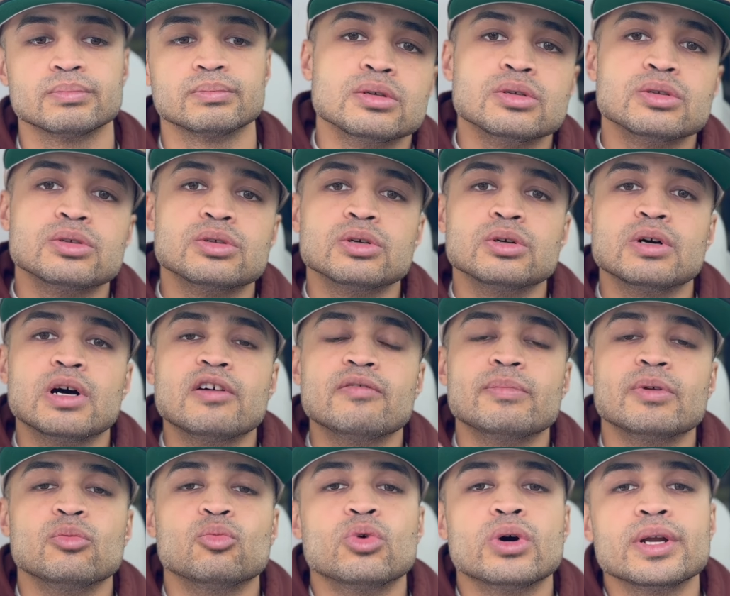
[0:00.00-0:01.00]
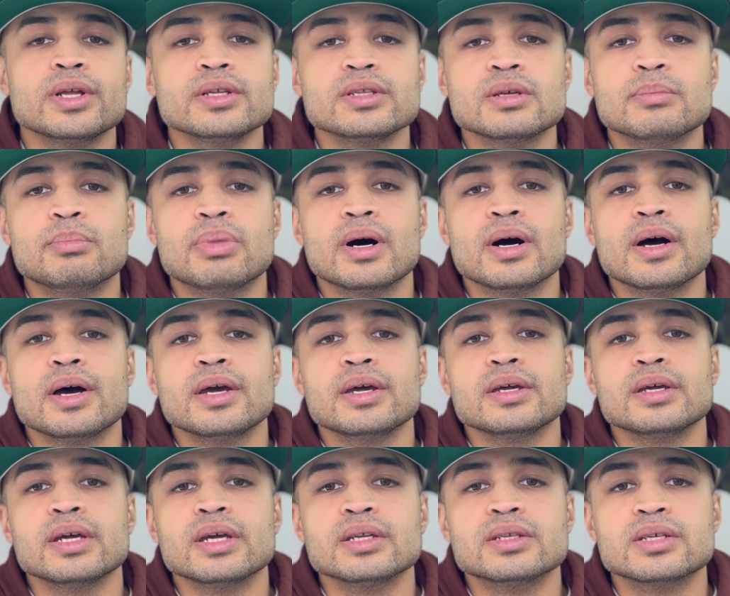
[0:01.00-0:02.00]
So I've been wanting to buy
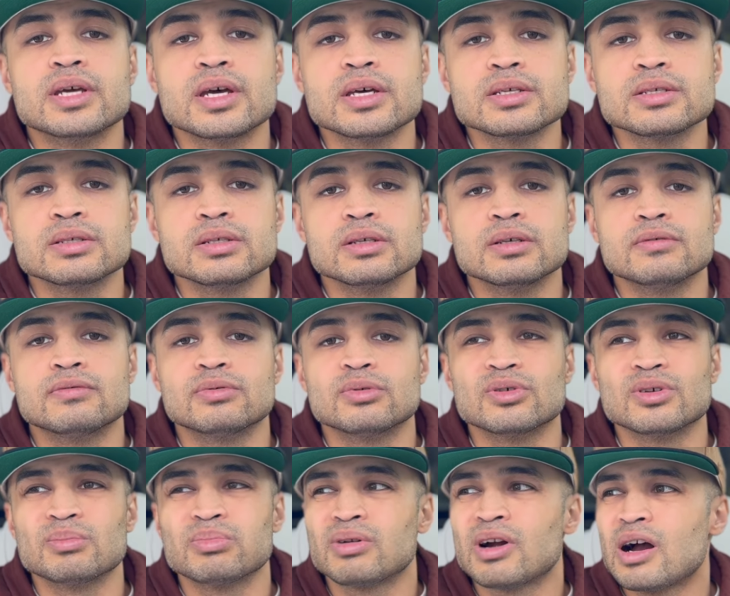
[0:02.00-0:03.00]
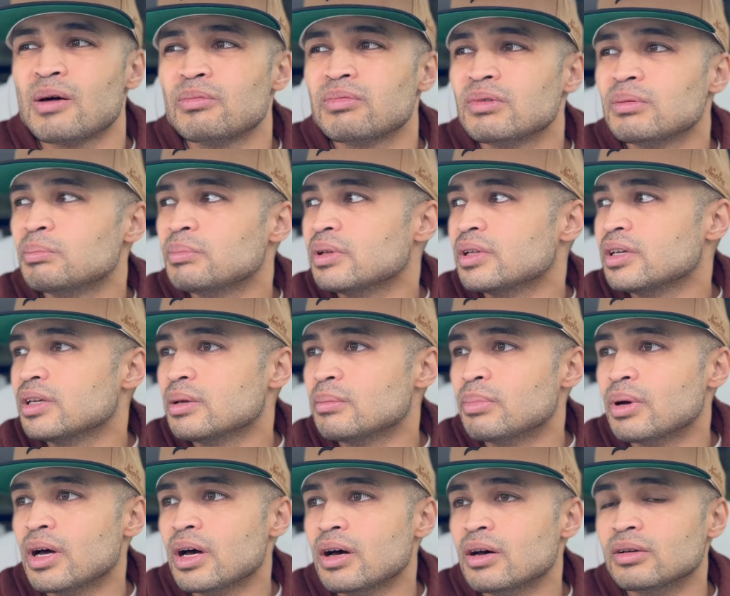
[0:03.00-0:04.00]
a Tesla for probably
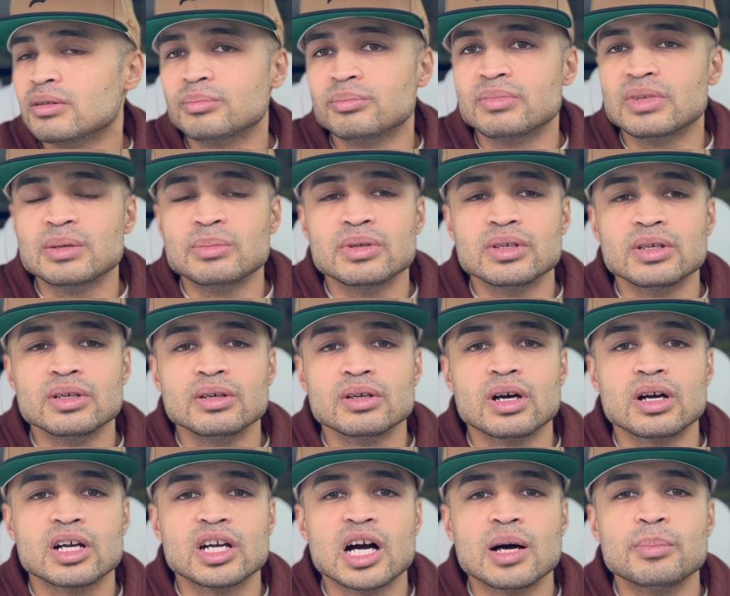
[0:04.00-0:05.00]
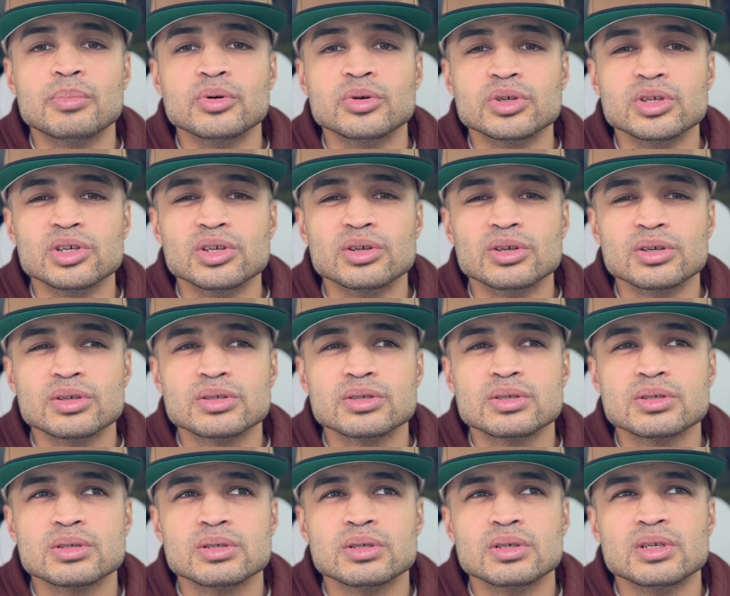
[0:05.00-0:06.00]
about maybe a couple
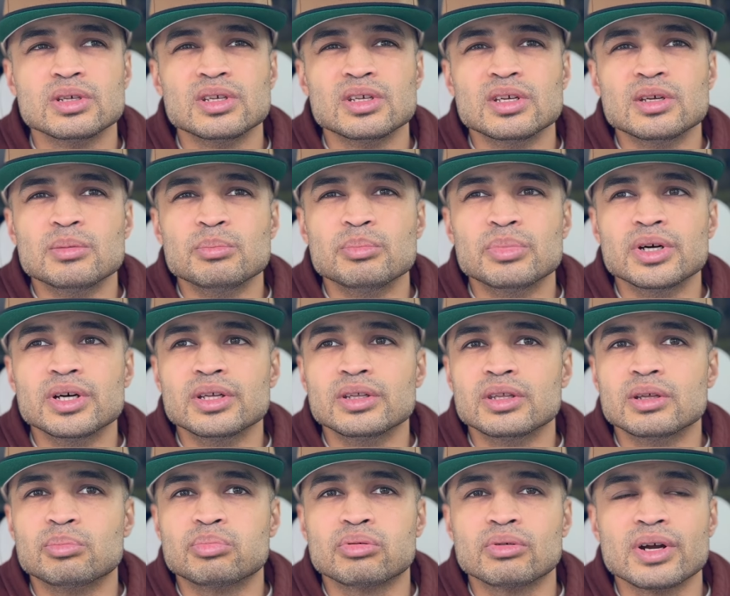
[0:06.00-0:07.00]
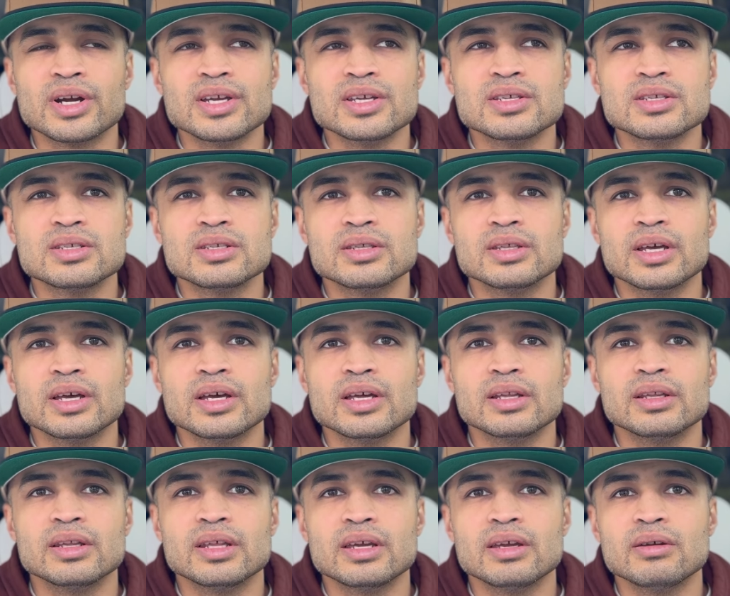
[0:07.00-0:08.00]
years, but the price that
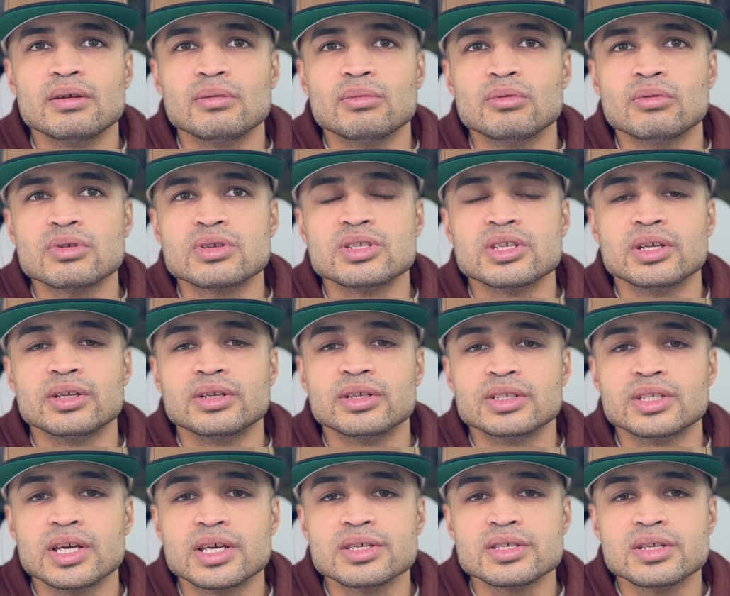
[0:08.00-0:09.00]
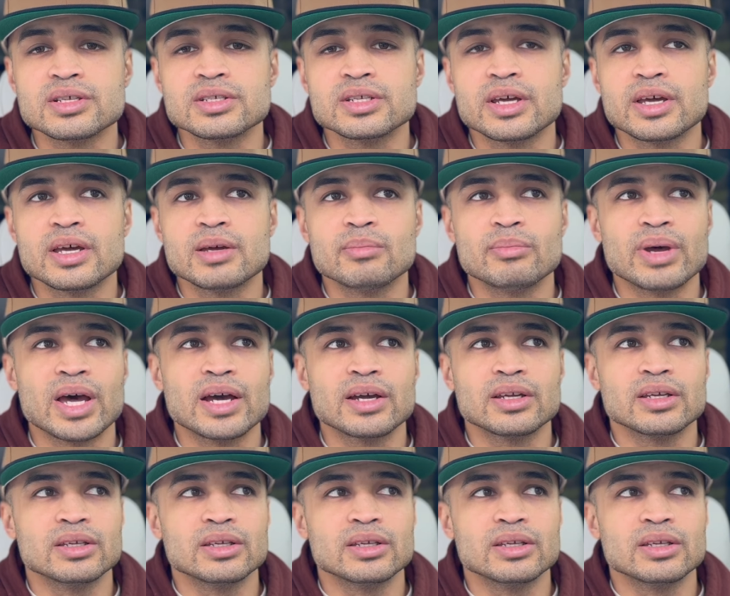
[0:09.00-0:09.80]
they were selling Teslas at back